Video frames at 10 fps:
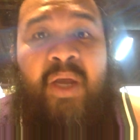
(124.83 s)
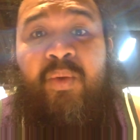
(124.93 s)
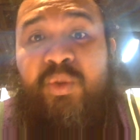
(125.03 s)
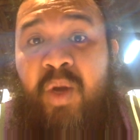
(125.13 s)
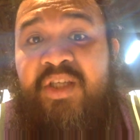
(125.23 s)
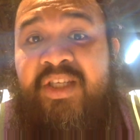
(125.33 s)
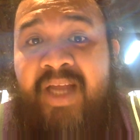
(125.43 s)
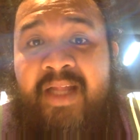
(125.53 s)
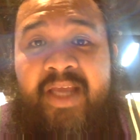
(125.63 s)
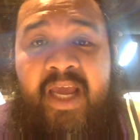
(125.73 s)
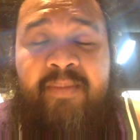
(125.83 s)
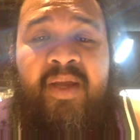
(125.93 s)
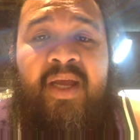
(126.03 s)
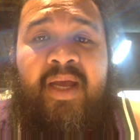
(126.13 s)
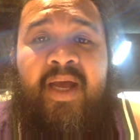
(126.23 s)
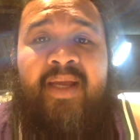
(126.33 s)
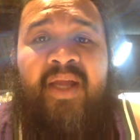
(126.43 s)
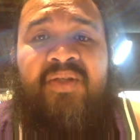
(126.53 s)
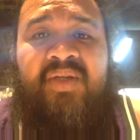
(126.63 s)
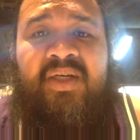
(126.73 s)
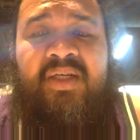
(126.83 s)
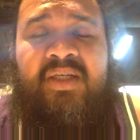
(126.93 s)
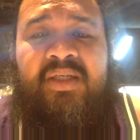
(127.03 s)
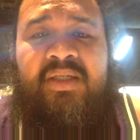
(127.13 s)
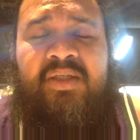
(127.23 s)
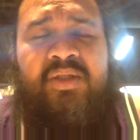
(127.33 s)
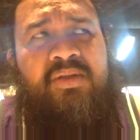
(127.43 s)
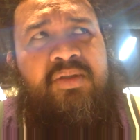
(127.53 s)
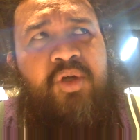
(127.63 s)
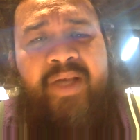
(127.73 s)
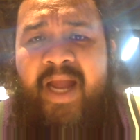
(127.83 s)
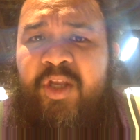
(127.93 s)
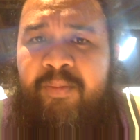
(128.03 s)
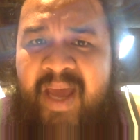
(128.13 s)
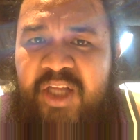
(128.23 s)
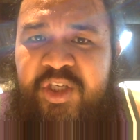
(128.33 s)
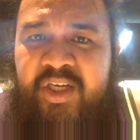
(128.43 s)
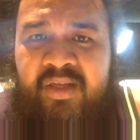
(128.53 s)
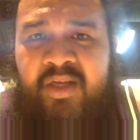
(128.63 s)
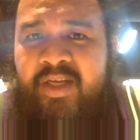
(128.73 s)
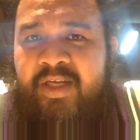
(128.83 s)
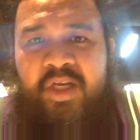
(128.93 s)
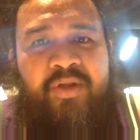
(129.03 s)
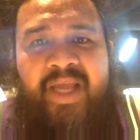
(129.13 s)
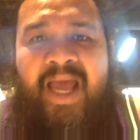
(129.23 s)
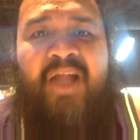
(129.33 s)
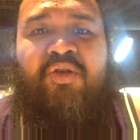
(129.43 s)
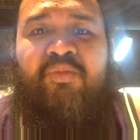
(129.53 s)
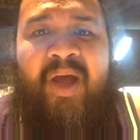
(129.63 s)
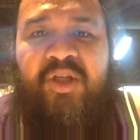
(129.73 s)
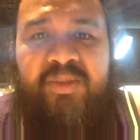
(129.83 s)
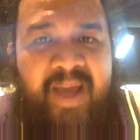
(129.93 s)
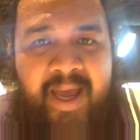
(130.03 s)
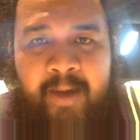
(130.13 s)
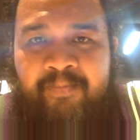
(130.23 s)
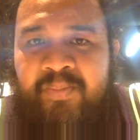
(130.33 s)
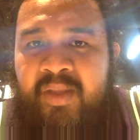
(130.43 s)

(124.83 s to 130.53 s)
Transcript: I was watching that game against the Orlando Magic. You know, they had to bounce back.